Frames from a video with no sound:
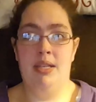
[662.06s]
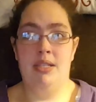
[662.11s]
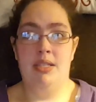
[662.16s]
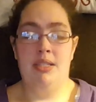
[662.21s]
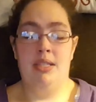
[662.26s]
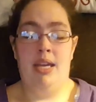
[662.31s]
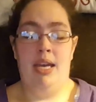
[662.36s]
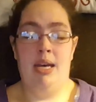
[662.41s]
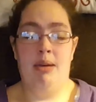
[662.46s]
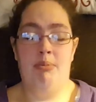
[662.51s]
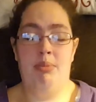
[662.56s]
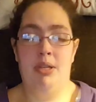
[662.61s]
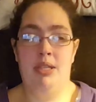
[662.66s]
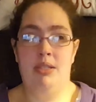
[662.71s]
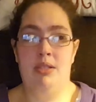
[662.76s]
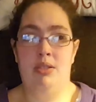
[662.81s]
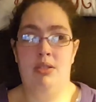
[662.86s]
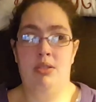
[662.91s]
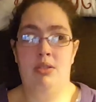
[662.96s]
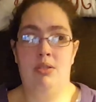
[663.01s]
just
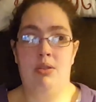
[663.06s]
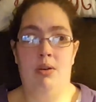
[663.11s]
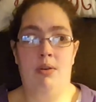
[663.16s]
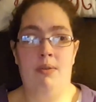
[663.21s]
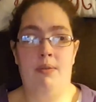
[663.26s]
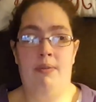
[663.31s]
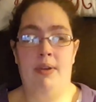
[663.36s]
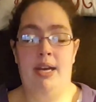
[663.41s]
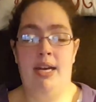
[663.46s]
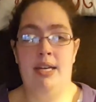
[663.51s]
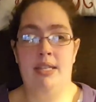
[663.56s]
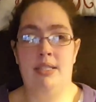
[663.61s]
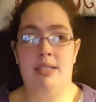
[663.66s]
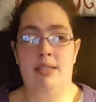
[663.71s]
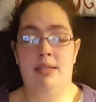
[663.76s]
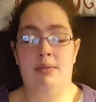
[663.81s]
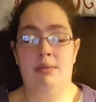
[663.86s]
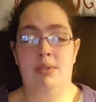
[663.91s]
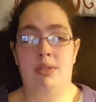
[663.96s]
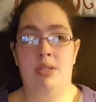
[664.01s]
happened so fast
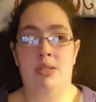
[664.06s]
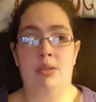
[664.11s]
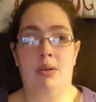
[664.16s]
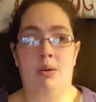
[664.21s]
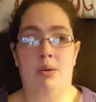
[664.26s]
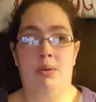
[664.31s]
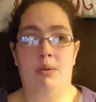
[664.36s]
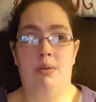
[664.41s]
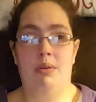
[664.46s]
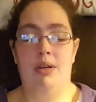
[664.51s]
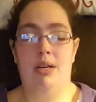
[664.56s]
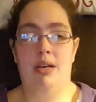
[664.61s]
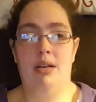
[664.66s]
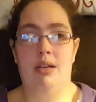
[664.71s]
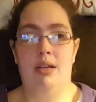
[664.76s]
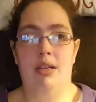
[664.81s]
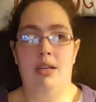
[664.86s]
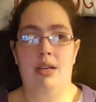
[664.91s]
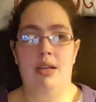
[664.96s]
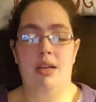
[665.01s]
and it was so
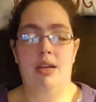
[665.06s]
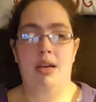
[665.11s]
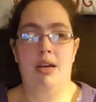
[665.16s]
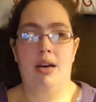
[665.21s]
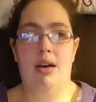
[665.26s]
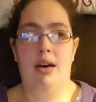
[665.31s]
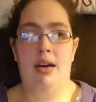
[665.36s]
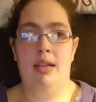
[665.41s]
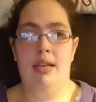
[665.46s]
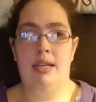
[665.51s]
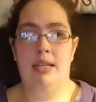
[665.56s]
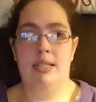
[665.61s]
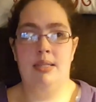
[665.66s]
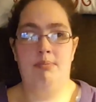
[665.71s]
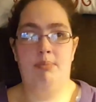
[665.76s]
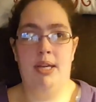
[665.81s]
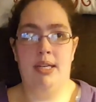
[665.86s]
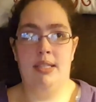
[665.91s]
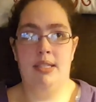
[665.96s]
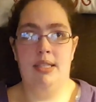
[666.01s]

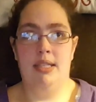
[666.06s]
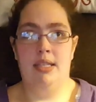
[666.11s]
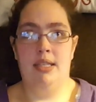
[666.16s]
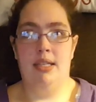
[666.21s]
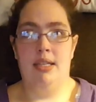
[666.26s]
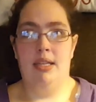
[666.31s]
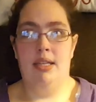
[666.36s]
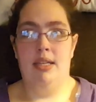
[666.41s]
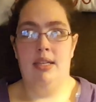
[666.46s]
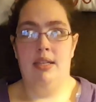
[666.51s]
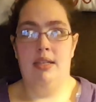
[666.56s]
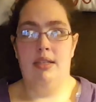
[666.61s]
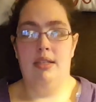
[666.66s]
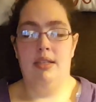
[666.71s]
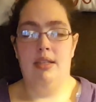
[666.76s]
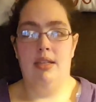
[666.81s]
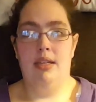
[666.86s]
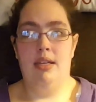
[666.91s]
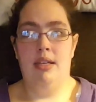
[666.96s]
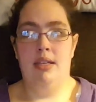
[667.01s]
unexpected,
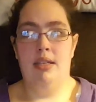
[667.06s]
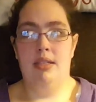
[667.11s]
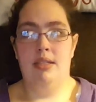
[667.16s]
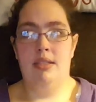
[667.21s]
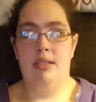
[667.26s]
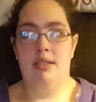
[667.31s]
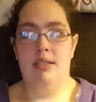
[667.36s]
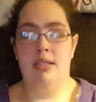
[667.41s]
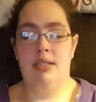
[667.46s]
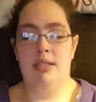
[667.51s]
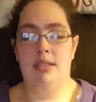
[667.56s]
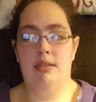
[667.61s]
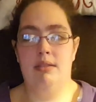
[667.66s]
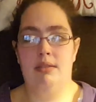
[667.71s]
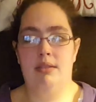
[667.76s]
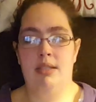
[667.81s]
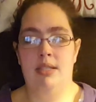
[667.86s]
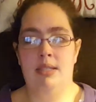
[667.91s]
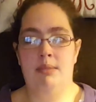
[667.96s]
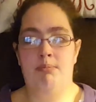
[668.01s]
and
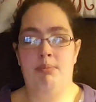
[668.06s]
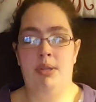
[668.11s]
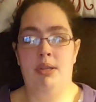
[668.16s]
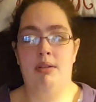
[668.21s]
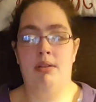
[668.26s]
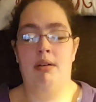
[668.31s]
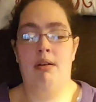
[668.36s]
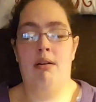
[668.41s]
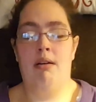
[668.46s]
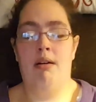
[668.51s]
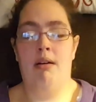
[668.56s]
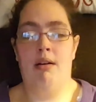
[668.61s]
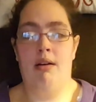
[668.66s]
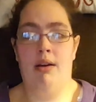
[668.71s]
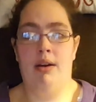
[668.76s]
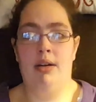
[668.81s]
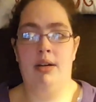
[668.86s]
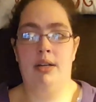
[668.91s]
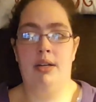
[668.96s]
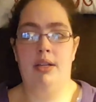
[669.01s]
it's been
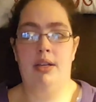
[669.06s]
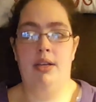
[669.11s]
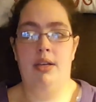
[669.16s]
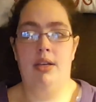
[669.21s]
hard.